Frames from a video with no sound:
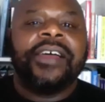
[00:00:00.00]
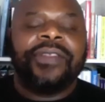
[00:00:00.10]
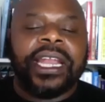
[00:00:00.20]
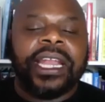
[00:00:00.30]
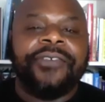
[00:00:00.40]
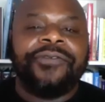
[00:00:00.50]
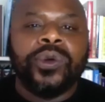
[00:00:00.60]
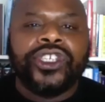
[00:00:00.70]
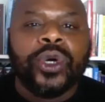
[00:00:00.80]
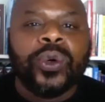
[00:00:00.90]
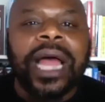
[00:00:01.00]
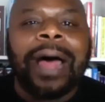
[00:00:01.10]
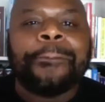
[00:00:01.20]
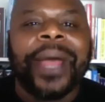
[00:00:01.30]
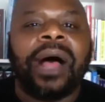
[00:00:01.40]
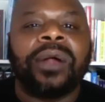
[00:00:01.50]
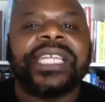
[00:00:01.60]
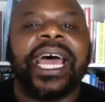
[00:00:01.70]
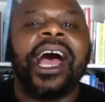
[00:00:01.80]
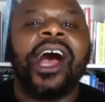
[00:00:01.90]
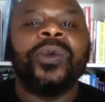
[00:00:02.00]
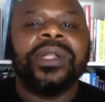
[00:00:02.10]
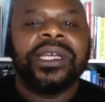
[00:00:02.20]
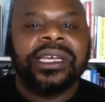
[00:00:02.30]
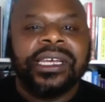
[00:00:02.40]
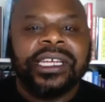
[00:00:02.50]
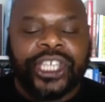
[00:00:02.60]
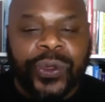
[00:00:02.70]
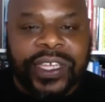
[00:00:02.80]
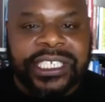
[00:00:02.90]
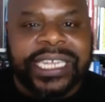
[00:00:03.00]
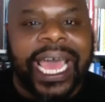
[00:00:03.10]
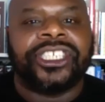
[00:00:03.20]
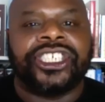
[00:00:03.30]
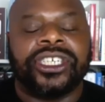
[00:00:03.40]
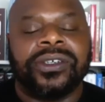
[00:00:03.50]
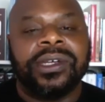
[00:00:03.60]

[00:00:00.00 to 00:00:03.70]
that if you do not bow down to the statue,